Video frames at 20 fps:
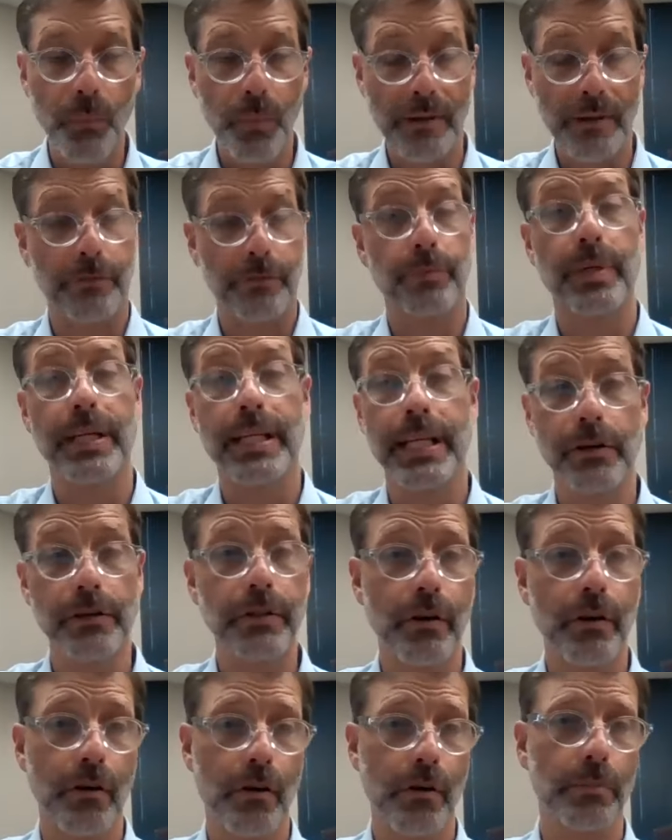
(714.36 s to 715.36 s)
We have three-year
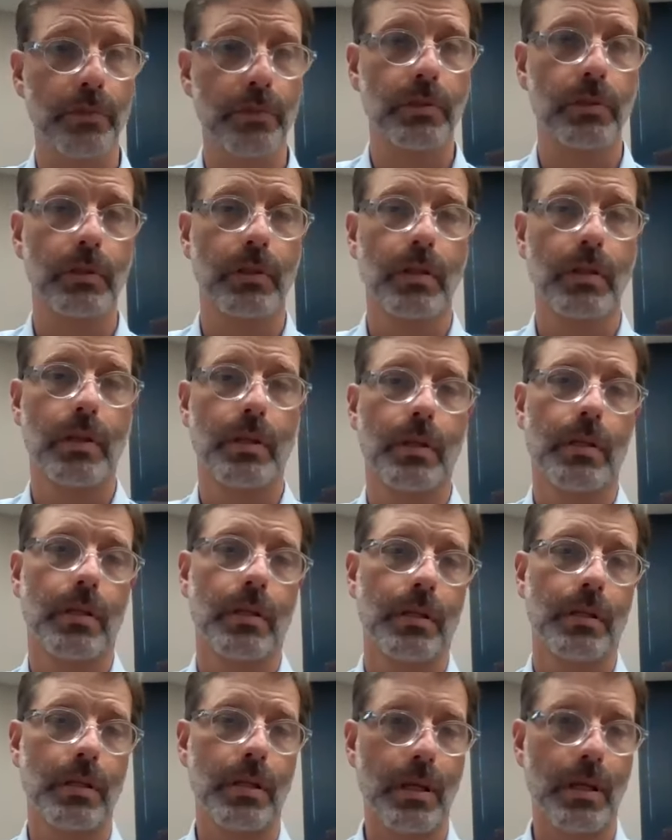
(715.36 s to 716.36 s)
terms,
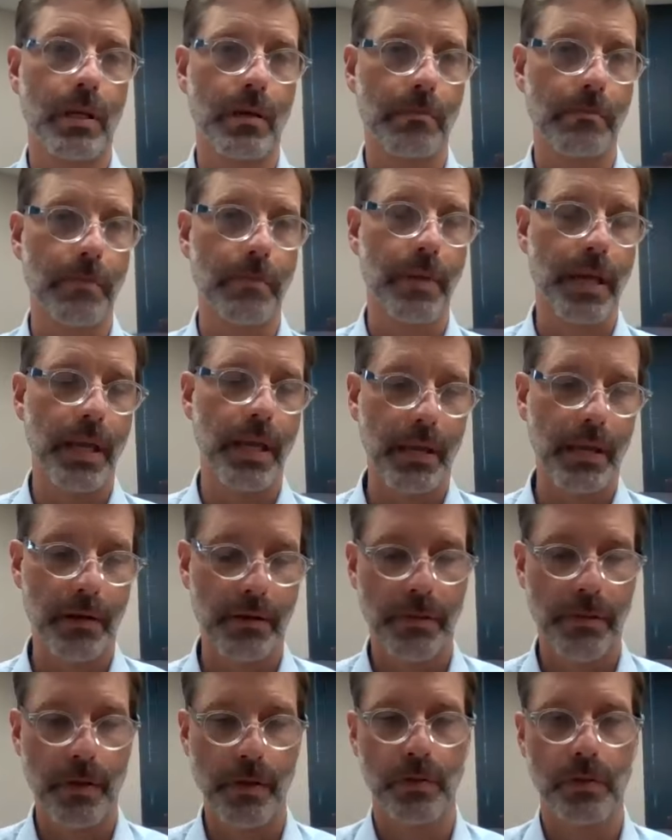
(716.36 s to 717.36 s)

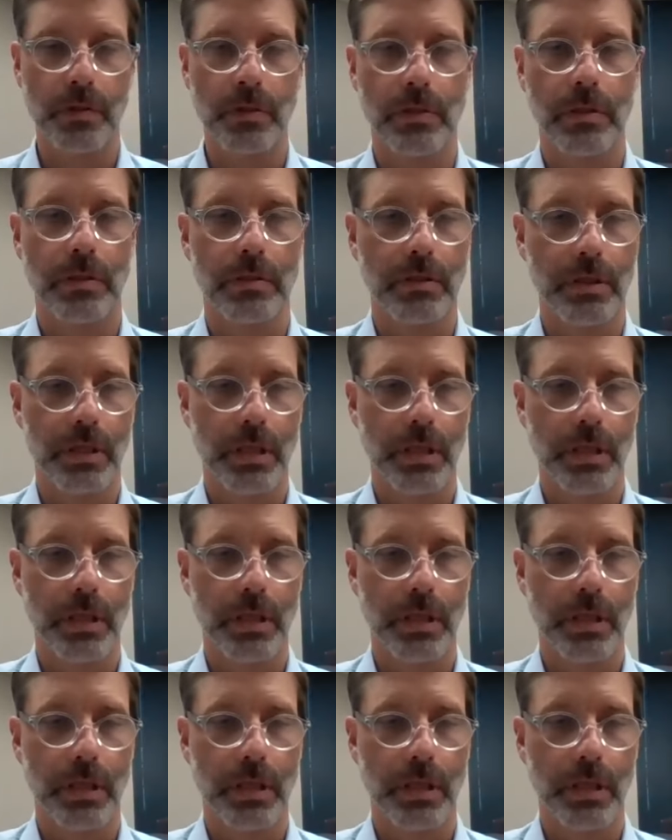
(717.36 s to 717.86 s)
and those